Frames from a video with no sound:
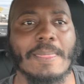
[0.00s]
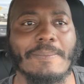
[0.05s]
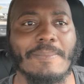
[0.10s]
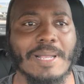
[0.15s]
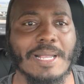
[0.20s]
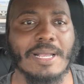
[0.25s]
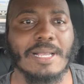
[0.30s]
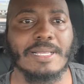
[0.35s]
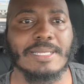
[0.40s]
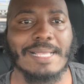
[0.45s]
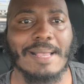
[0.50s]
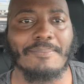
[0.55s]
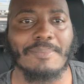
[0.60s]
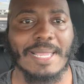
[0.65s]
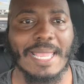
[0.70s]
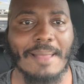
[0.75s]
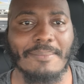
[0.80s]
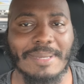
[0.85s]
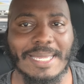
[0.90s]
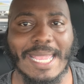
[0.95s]
because
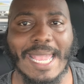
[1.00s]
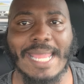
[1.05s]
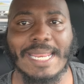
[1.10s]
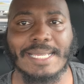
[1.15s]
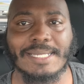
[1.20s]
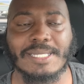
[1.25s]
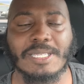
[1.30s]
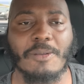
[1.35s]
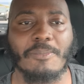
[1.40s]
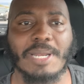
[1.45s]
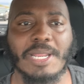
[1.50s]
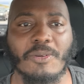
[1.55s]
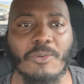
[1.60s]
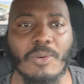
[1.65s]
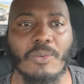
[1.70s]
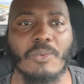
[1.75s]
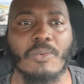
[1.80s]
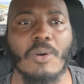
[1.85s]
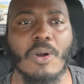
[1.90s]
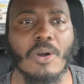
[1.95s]
I'm I'm gaining so many
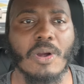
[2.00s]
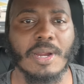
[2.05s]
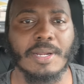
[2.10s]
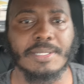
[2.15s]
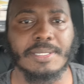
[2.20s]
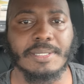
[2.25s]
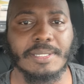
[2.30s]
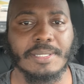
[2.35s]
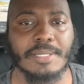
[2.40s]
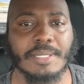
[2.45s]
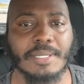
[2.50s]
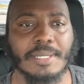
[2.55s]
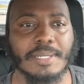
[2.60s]
rewards